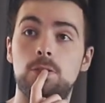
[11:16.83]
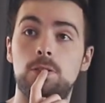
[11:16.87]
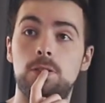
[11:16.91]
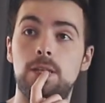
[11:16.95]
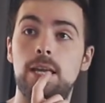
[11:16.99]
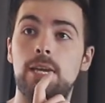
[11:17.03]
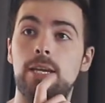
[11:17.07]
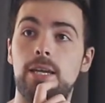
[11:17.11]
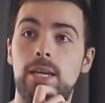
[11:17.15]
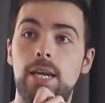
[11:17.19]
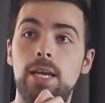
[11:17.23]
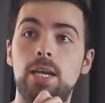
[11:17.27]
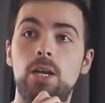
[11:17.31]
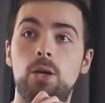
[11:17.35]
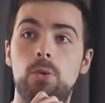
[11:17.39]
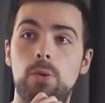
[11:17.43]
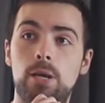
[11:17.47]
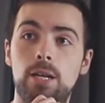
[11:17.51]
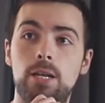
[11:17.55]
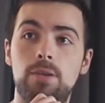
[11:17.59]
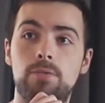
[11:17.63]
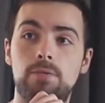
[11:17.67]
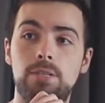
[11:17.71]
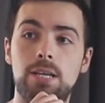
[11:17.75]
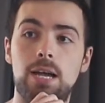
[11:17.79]
Their king,
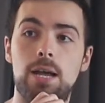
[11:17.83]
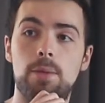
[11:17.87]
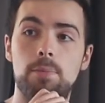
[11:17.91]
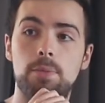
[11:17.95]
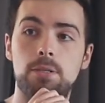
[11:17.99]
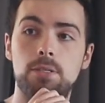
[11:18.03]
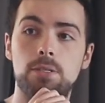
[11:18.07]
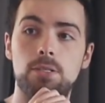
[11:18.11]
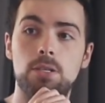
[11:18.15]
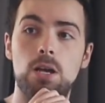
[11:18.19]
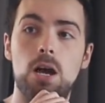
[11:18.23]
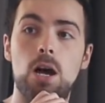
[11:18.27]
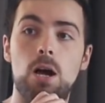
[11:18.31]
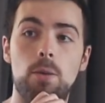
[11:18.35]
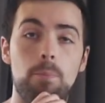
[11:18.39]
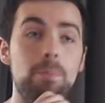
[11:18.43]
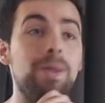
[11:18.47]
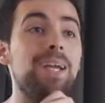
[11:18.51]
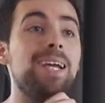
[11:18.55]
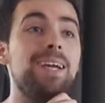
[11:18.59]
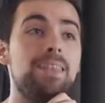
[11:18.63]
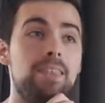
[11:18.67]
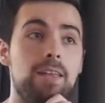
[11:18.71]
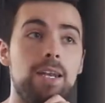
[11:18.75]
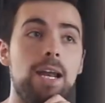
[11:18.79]
queen of diamonds are
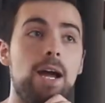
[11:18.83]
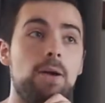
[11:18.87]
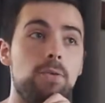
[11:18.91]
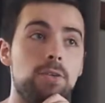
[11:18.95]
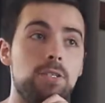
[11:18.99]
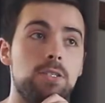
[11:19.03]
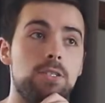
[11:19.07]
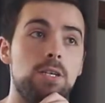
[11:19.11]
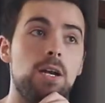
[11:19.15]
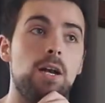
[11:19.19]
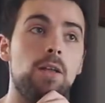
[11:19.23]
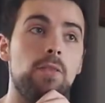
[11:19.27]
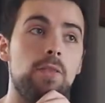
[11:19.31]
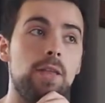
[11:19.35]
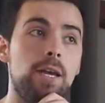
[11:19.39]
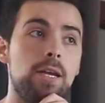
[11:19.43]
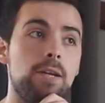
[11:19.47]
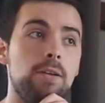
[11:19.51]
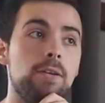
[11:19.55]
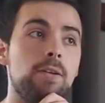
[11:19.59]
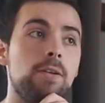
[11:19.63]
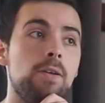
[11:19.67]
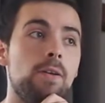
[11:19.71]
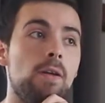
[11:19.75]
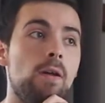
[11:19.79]
bigger than ours, aren't they?
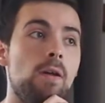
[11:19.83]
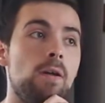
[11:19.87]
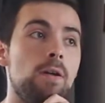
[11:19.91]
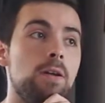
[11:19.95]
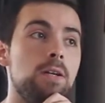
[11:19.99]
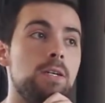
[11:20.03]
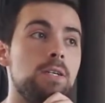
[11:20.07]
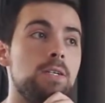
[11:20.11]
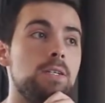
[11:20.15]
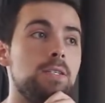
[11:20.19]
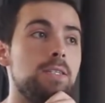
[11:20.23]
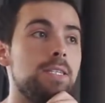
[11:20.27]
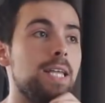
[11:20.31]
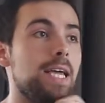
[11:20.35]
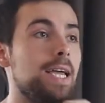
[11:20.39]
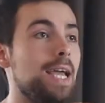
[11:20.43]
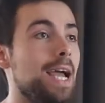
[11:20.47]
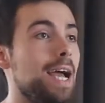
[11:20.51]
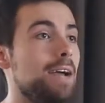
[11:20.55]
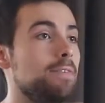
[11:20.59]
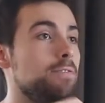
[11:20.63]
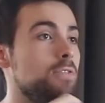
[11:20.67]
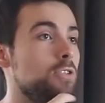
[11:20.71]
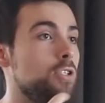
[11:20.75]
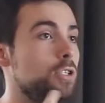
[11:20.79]
They
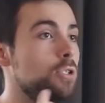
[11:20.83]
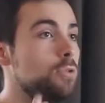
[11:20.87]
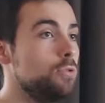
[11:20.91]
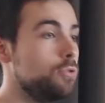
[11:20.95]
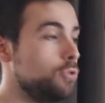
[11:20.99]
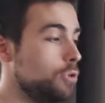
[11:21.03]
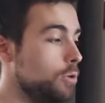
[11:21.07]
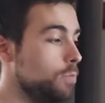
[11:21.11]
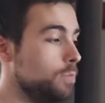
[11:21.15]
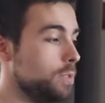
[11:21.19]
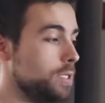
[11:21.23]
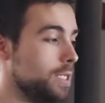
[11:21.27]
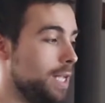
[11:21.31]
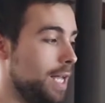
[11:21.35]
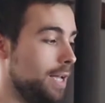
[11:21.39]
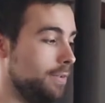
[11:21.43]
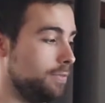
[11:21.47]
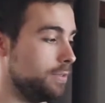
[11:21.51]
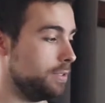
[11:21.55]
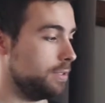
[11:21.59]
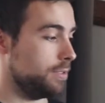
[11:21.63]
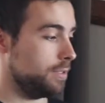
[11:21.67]
have 2 trumps left.